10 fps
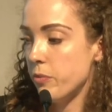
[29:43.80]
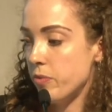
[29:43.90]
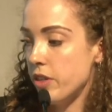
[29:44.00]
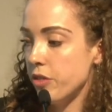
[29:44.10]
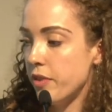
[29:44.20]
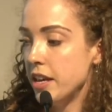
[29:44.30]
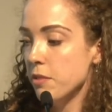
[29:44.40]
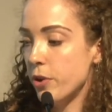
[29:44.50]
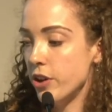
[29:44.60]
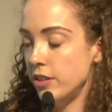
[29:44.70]
the three
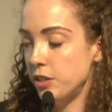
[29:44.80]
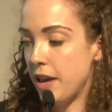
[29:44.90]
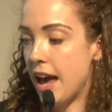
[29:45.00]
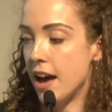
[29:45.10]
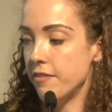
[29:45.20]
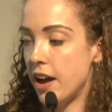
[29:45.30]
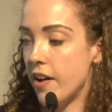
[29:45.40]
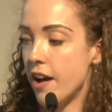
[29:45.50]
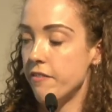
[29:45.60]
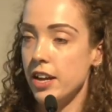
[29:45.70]
components we have are
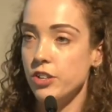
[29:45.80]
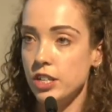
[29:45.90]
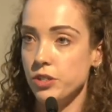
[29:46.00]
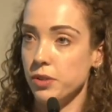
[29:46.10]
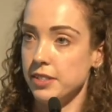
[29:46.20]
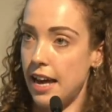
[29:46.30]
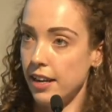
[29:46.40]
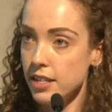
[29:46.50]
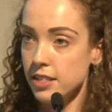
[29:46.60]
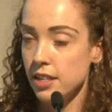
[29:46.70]
our veggies or
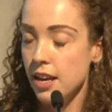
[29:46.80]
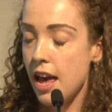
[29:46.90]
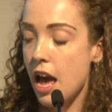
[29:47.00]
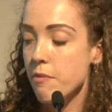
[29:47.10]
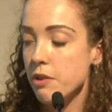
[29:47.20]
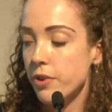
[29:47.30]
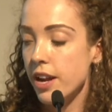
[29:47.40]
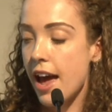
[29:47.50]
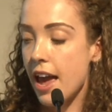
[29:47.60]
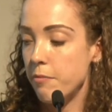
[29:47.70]
salad, and we want
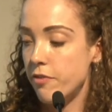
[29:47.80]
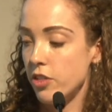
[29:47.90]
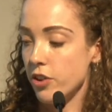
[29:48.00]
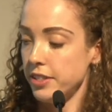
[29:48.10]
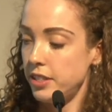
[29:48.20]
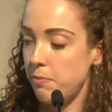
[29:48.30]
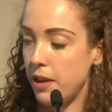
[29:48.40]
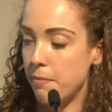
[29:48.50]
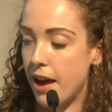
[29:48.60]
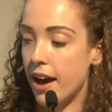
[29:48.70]
to aim for those to
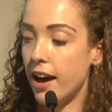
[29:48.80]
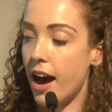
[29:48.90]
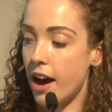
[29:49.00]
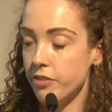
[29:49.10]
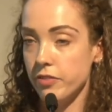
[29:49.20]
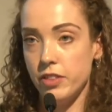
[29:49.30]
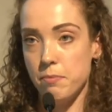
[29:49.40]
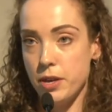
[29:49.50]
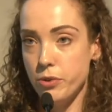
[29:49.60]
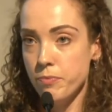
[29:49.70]
be about half of the
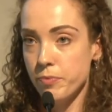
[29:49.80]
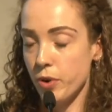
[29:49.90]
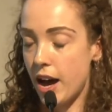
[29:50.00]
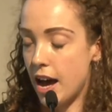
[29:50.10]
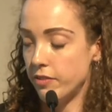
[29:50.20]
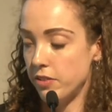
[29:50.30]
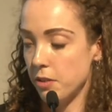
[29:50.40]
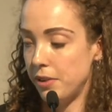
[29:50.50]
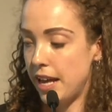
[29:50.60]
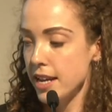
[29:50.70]
meal or half of the
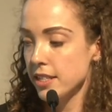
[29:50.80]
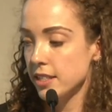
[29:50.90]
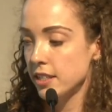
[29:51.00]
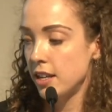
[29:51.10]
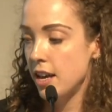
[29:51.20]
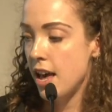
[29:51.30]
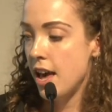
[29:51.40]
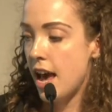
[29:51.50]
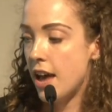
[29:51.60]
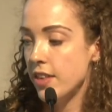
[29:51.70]
plate,
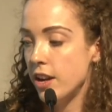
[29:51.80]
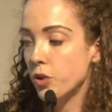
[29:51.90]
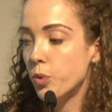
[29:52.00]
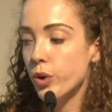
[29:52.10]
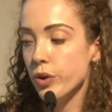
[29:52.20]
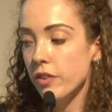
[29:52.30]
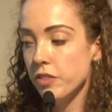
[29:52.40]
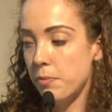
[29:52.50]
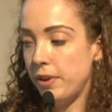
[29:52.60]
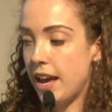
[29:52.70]
and then a quarter of
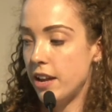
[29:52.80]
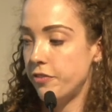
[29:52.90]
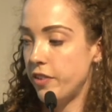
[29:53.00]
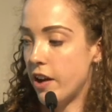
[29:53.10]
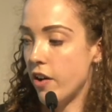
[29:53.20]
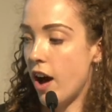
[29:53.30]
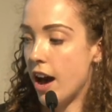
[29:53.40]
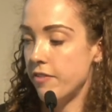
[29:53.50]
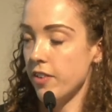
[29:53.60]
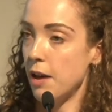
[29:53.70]
the plate for our
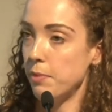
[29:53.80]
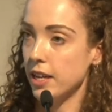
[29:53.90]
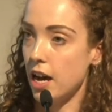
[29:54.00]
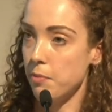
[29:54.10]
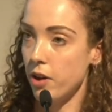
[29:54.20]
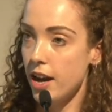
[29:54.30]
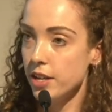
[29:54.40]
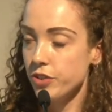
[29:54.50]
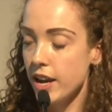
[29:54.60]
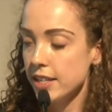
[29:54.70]
high fibre
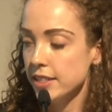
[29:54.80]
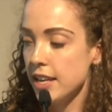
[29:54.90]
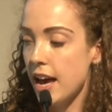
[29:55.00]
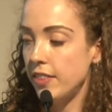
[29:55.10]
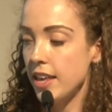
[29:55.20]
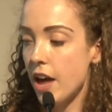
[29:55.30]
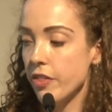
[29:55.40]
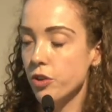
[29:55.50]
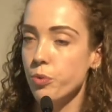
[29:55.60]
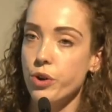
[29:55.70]
carbohydrates and the
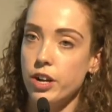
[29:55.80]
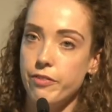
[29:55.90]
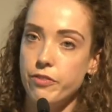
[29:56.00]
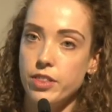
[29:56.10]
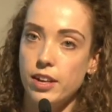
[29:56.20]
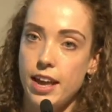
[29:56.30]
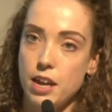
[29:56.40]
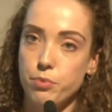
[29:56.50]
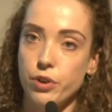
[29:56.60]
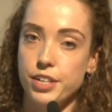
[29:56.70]
other quarter for the
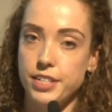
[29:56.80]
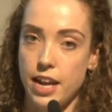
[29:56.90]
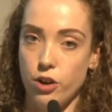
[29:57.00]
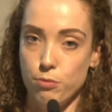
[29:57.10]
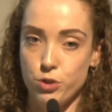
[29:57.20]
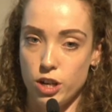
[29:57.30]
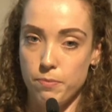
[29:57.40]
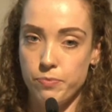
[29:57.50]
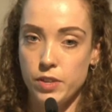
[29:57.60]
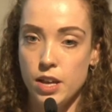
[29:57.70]
lean protein option.